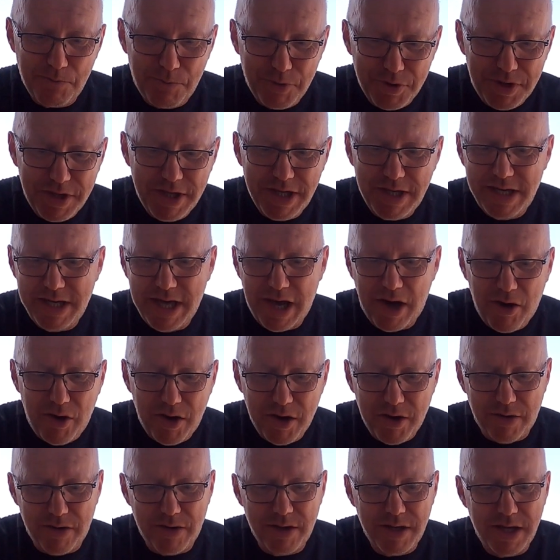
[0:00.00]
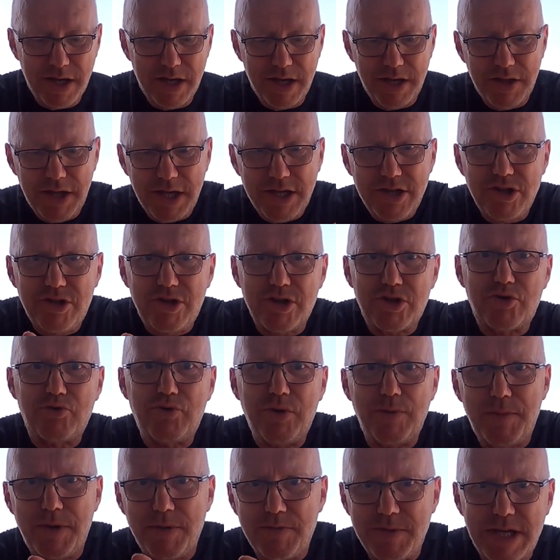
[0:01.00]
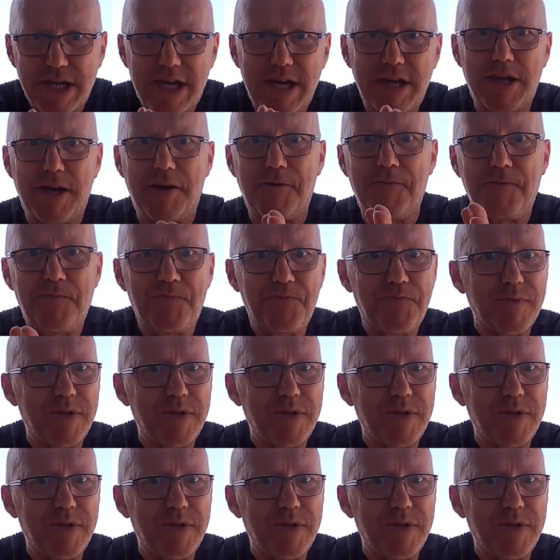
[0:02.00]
put the oil, then you just rub them together.